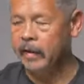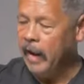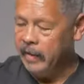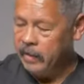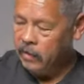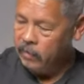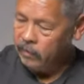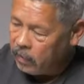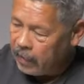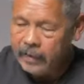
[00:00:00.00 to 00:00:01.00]
And here,
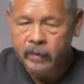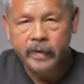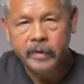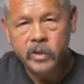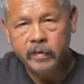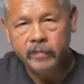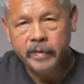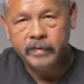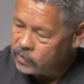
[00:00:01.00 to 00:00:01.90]
I think we achieved it.